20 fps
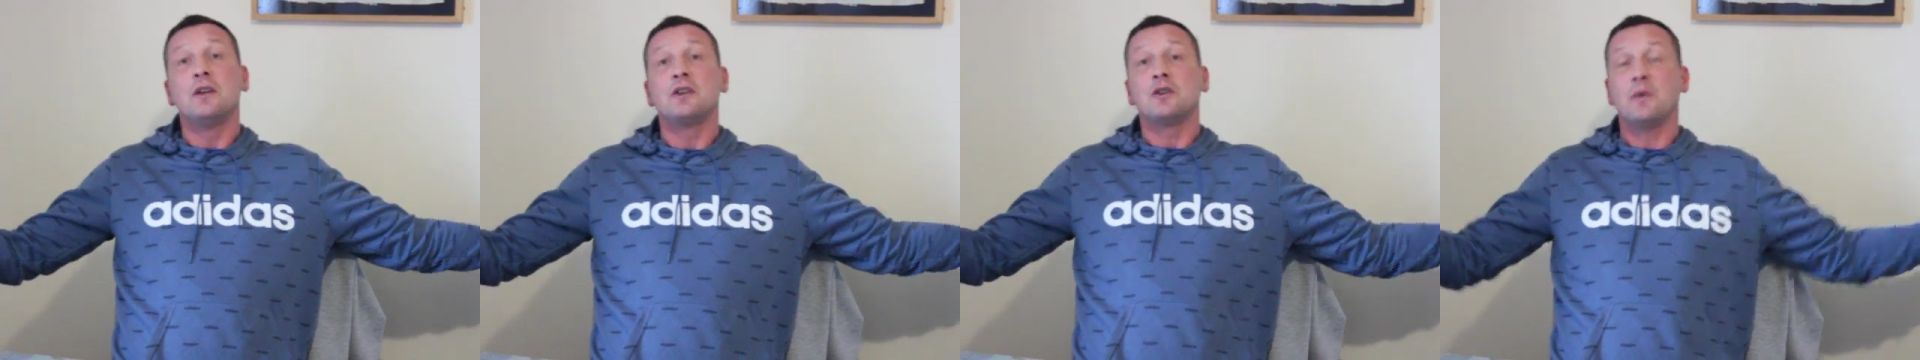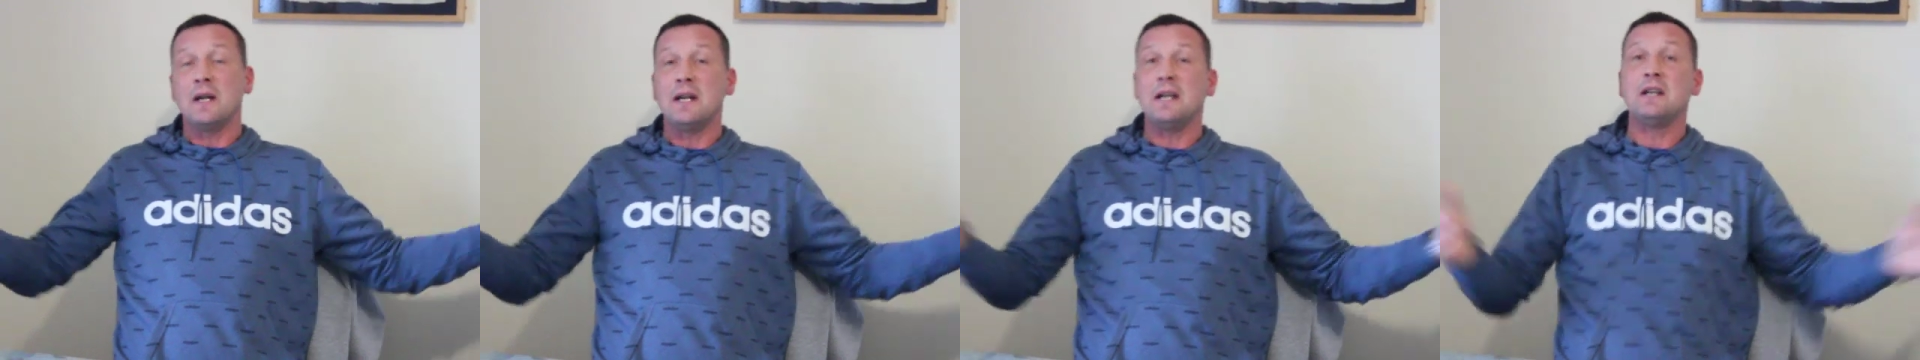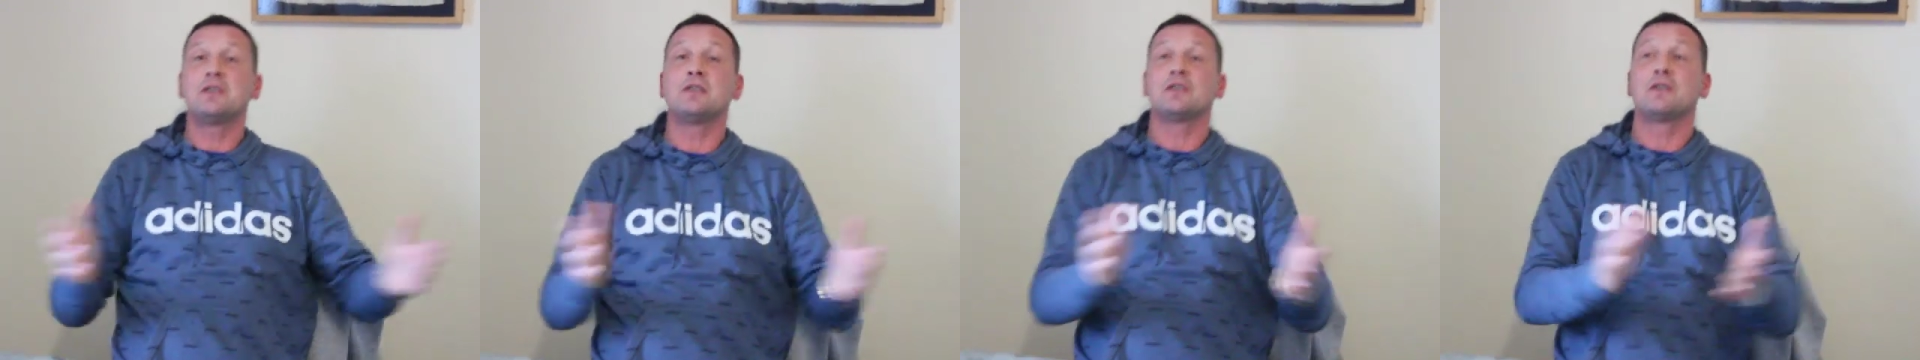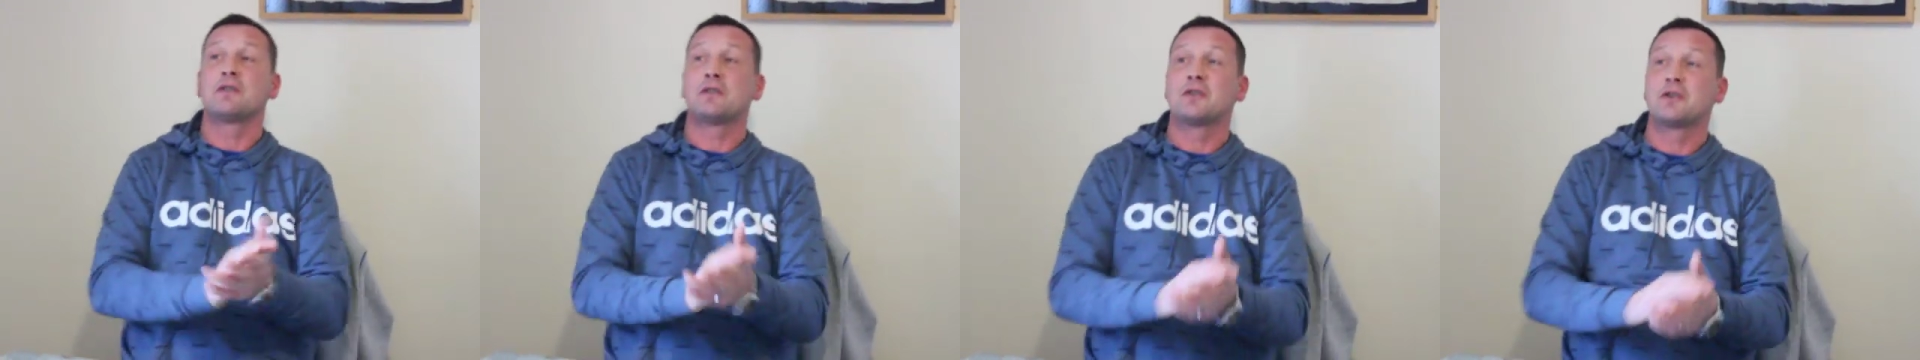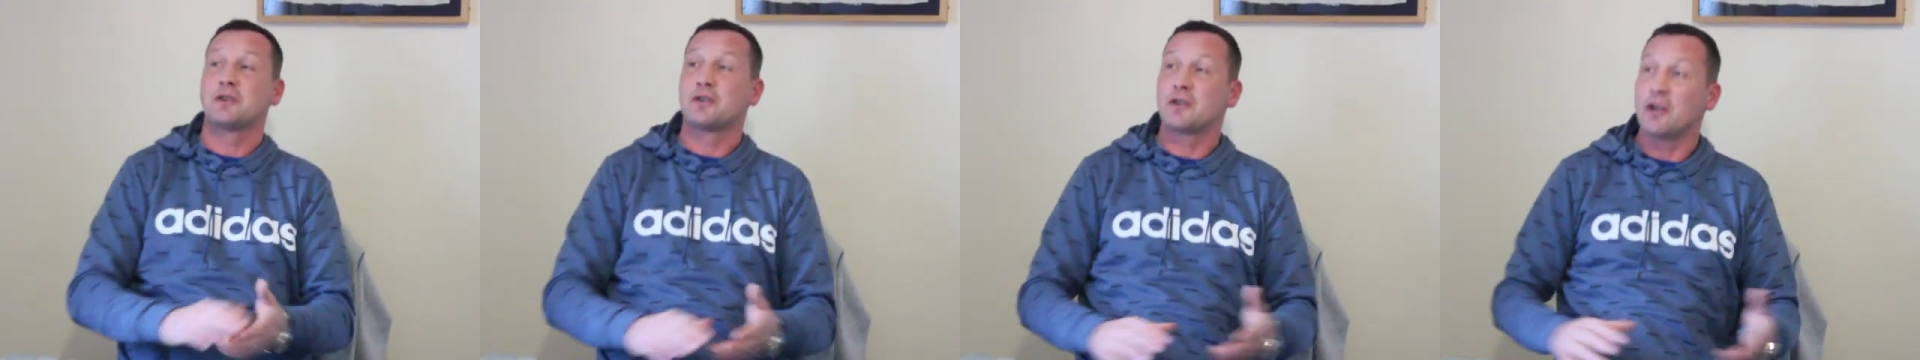So went into
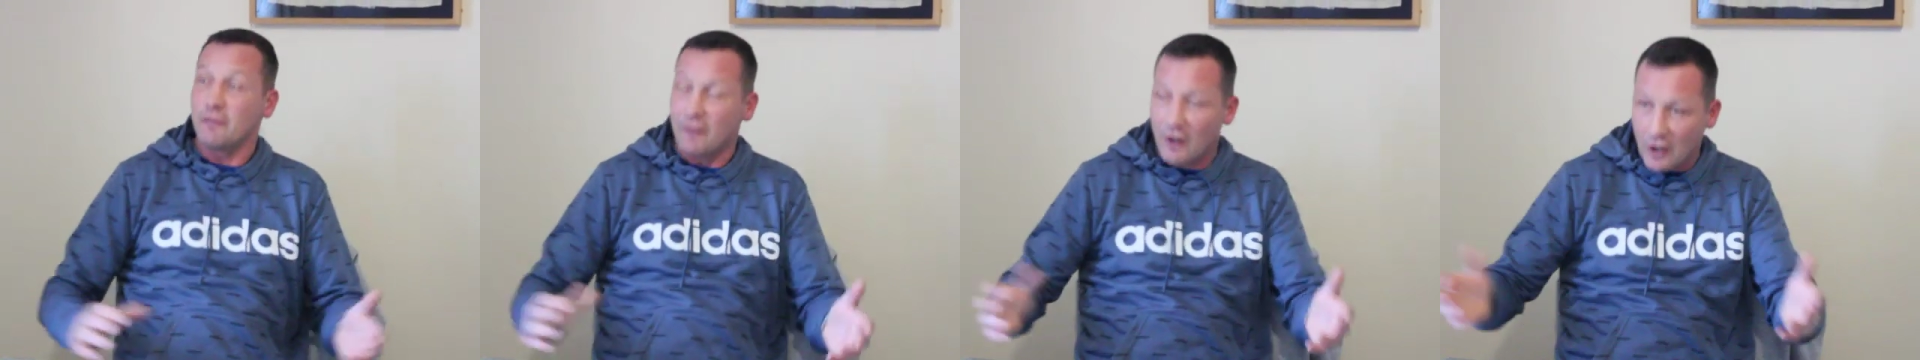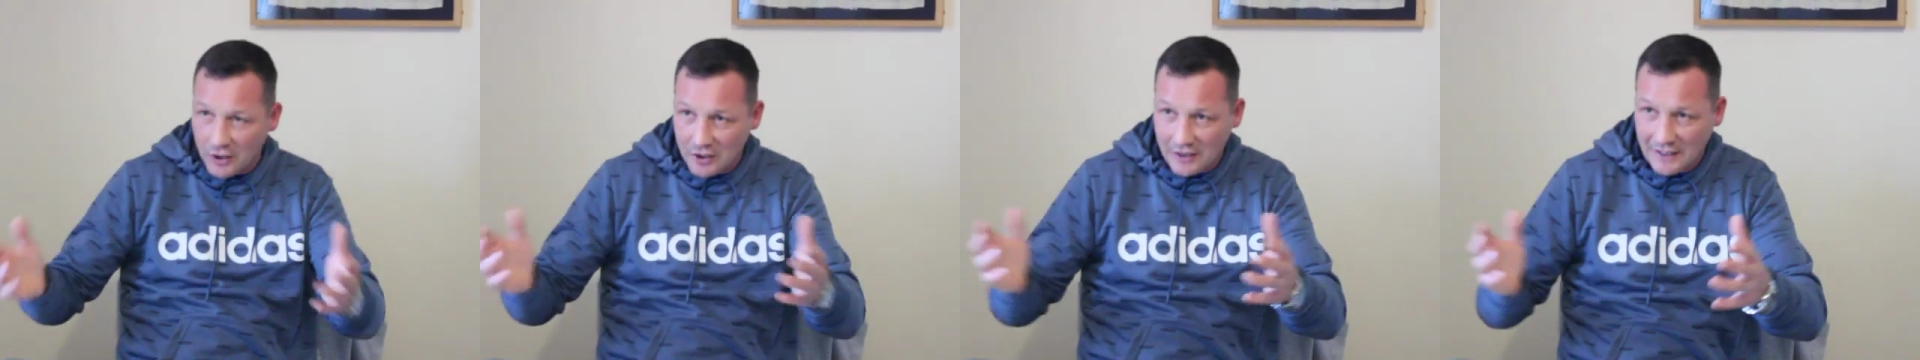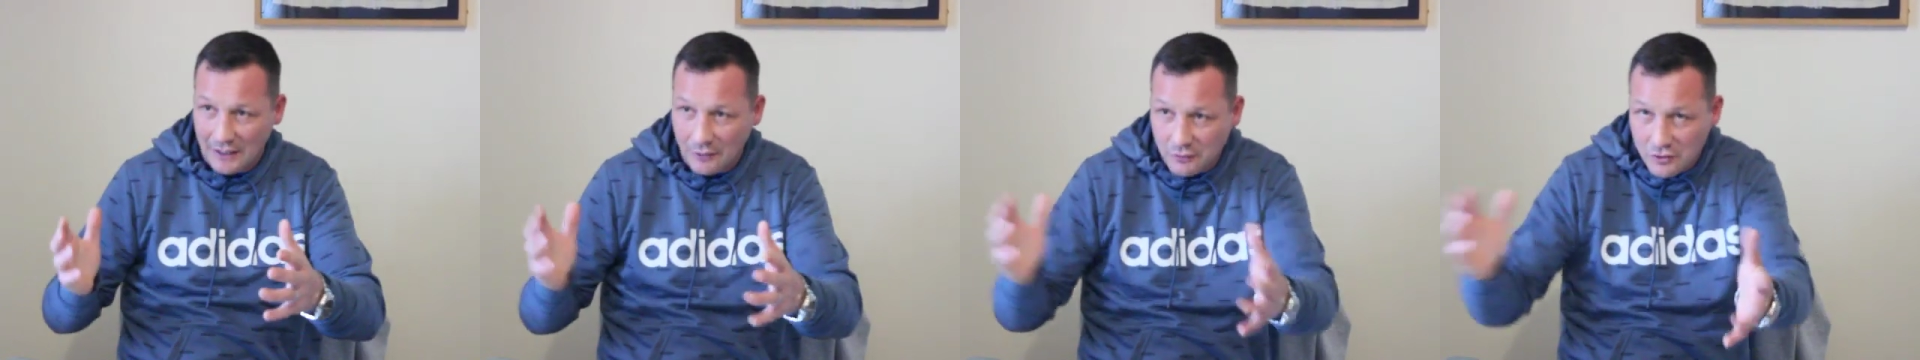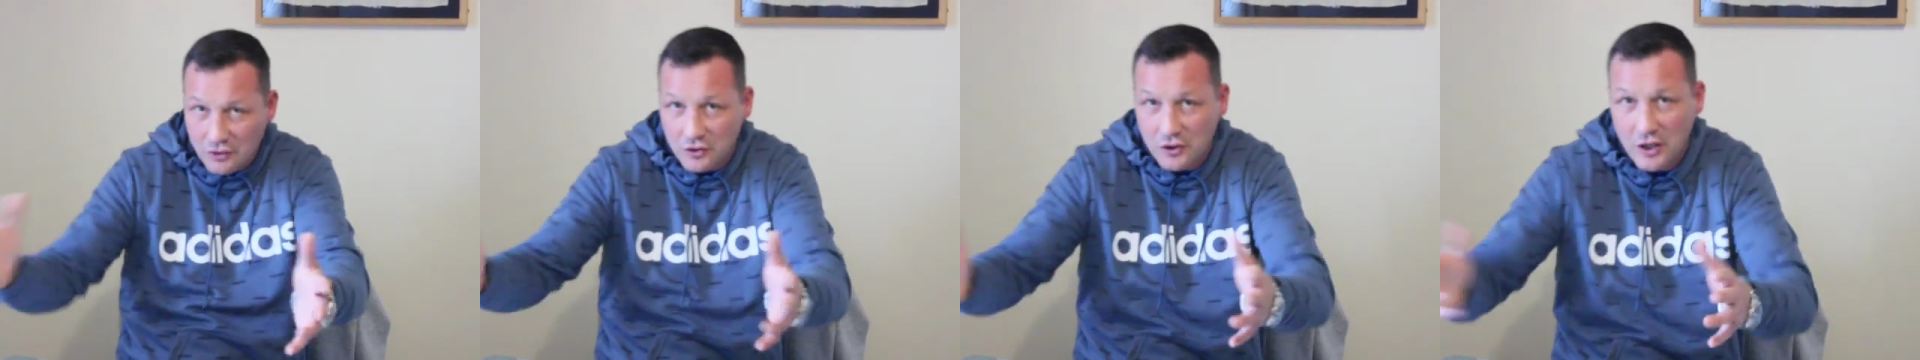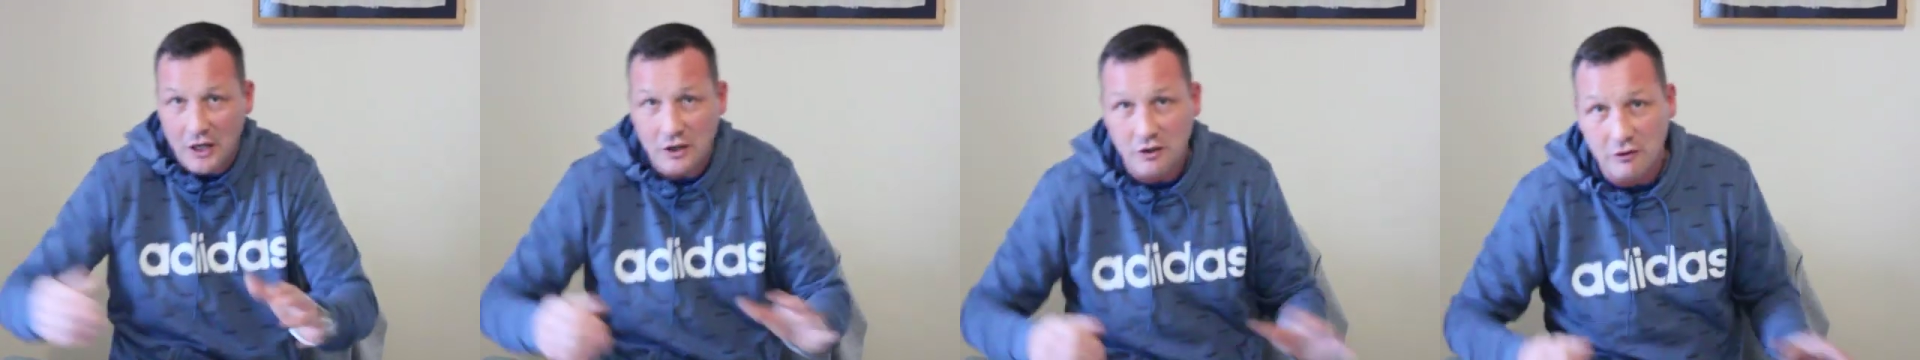Tavoris Cloud's
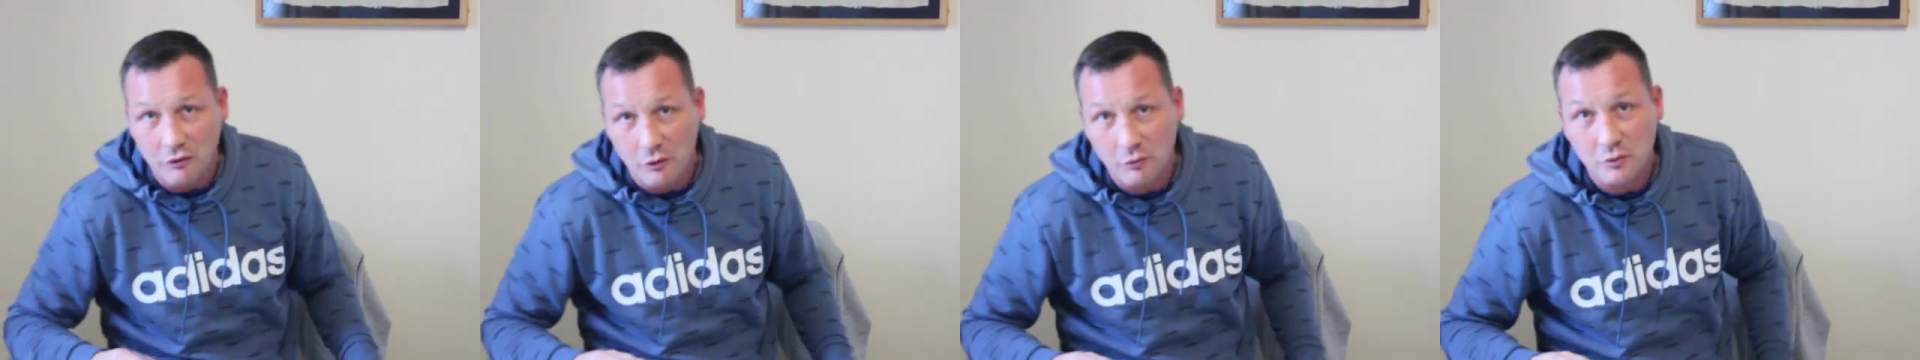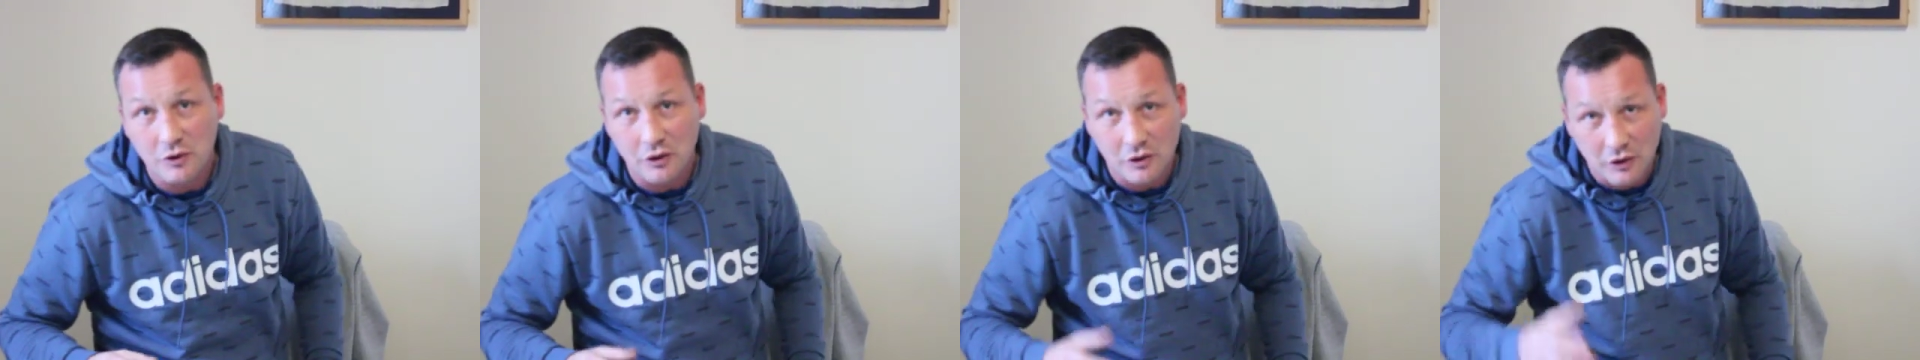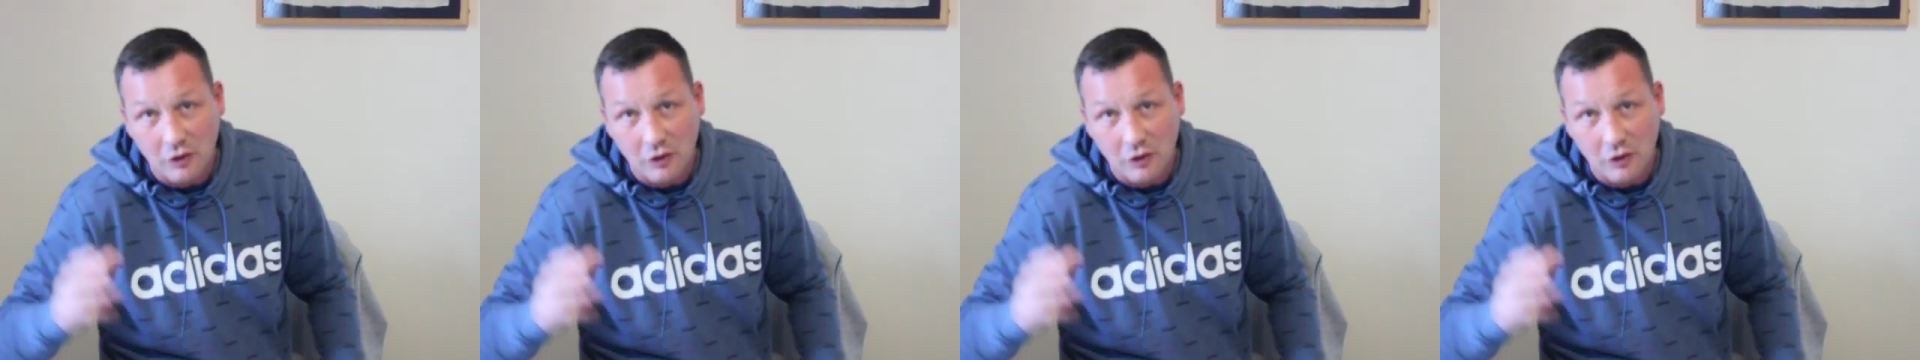changing room to